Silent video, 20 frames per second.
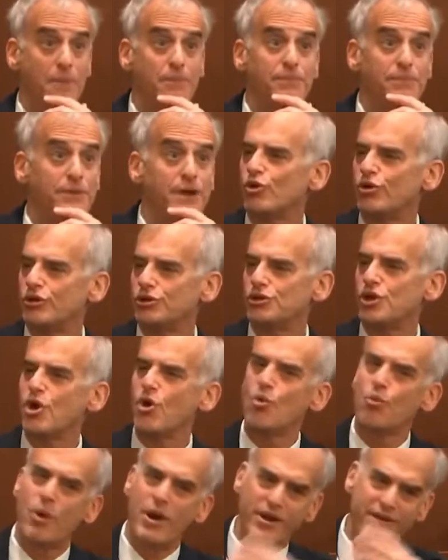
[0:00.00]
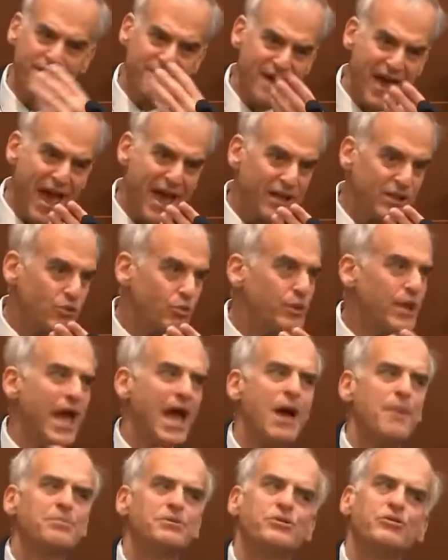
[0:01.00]
Disorders, when in fact, we
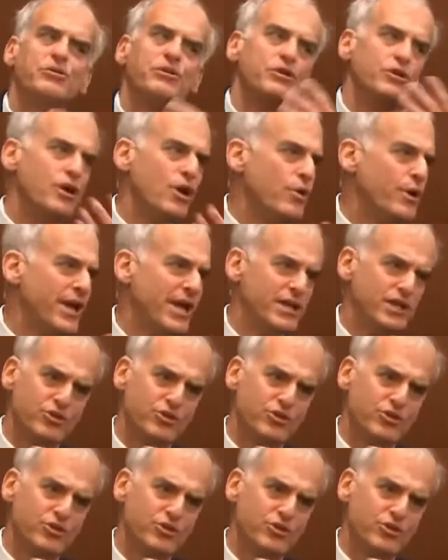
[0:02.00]
absolutely know it has